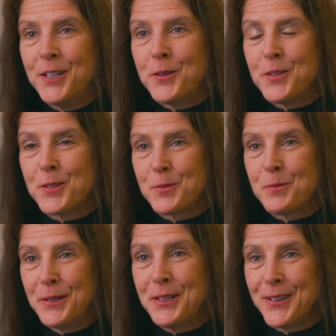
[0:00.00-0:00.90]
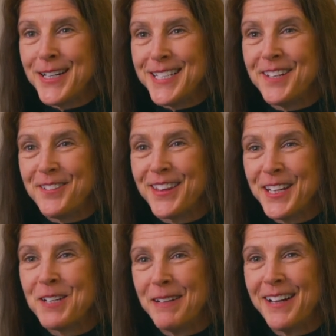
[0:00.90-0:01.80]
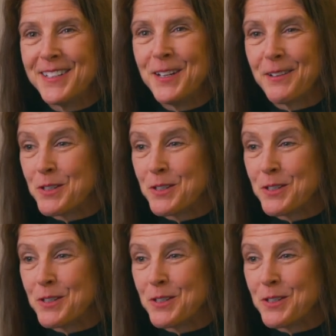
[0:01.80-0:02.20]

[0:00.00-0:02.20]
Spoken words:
which is pretty crazy if you think about it. You